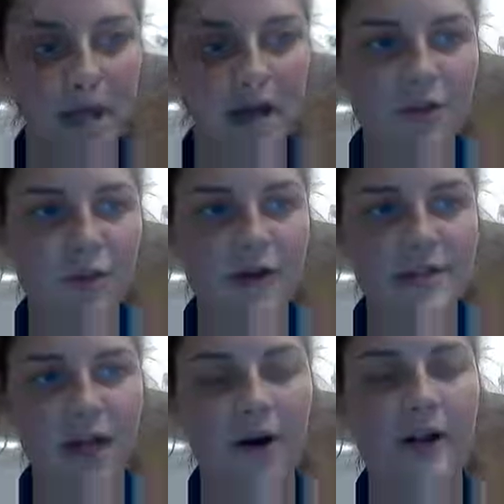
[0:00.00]

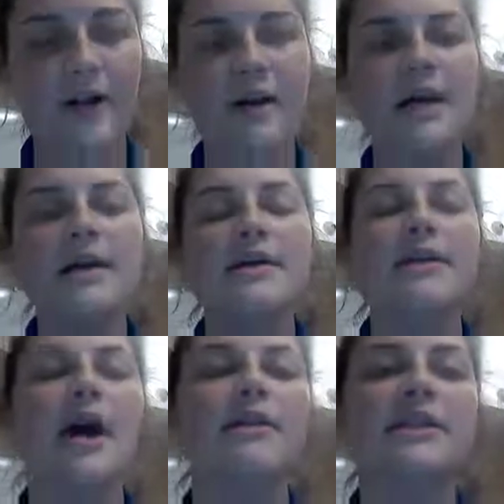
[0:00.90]
authoritarian.
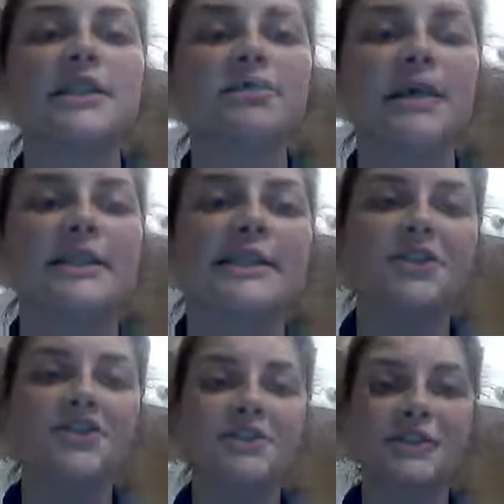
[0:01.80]
Now, this is where the
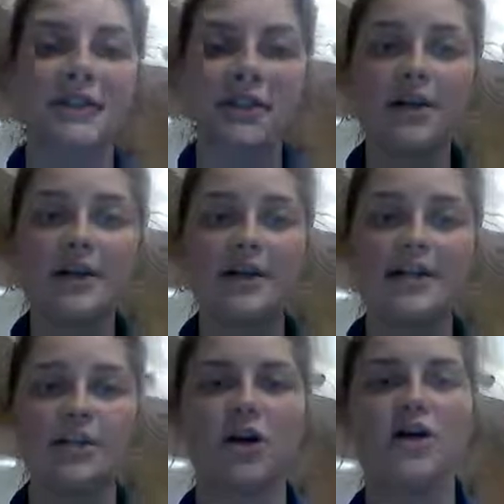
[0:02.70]
teacher is literally
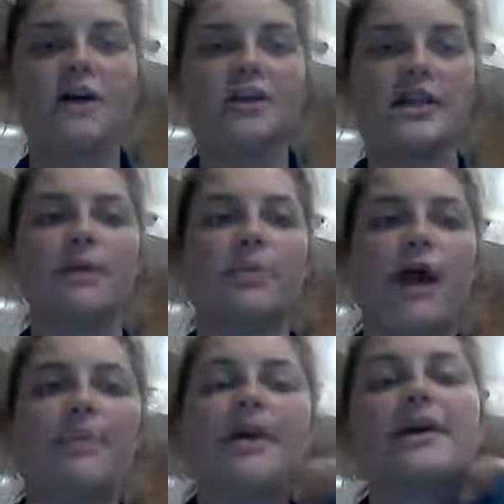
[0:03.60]
in charge and the
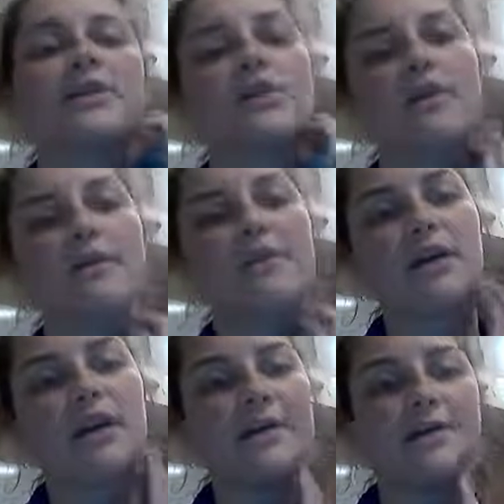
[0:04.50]
primary control of the
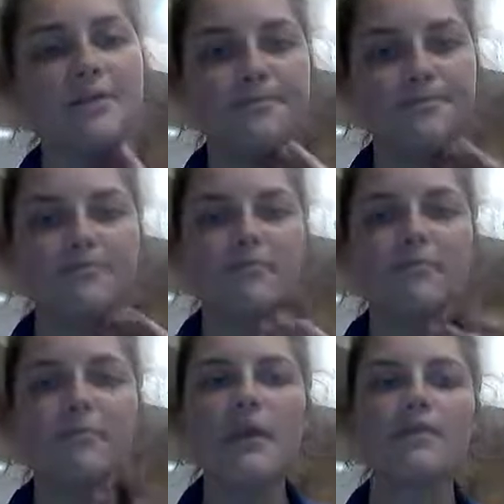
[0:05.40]
classroom
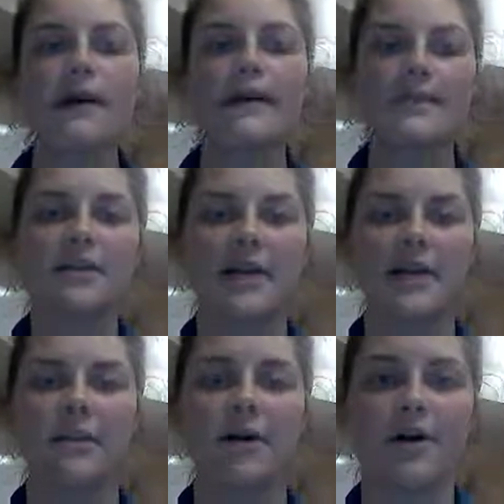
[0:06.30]
rests on
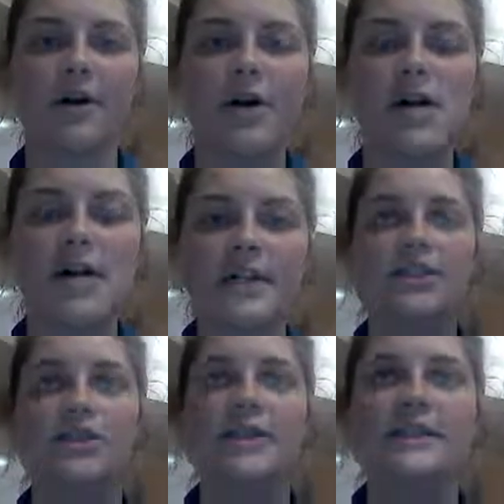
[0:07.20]
him or her.
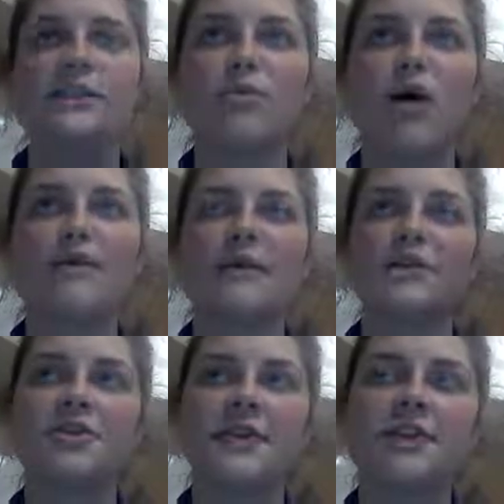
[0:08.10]
So this is more of the
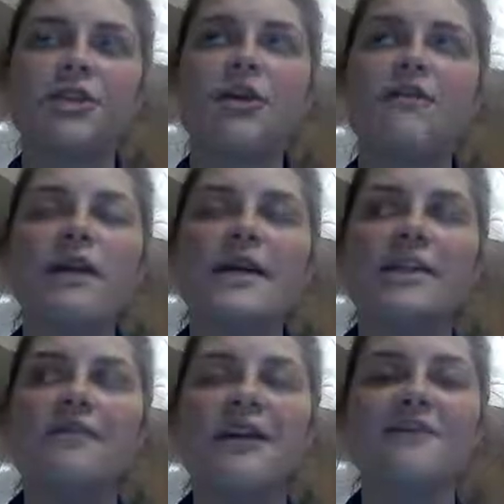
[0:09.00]
traditional
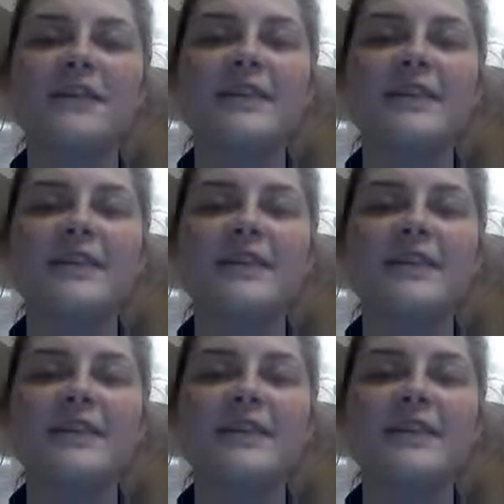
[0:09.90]
philosophy of